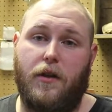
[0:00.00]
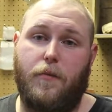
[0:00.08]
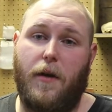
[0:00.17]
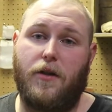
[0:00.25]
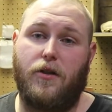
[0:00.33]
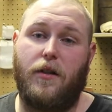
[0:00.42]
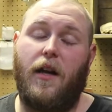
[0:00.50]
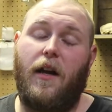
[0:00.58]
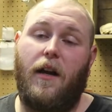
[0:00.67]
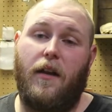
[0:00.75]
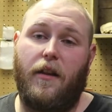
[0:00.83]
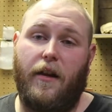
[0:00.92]
Especially,
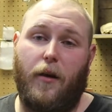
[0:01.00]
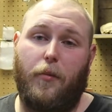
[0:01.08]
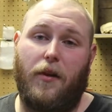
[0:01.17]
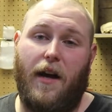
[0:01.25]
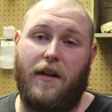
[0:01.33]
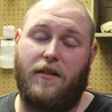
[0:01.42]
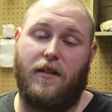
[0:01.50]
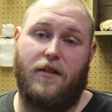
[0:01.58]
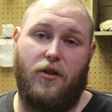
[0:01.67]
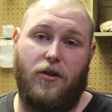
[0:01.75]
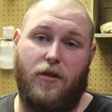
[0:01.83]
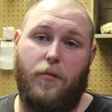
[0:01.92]
they are plastics,
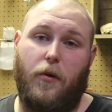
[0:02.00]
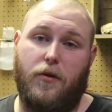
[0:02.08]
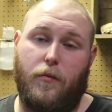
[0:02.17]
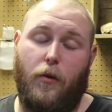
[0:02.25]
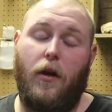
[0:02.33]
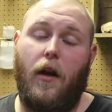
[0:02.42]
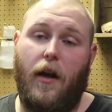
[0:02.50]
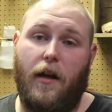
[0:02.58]
they're disposable.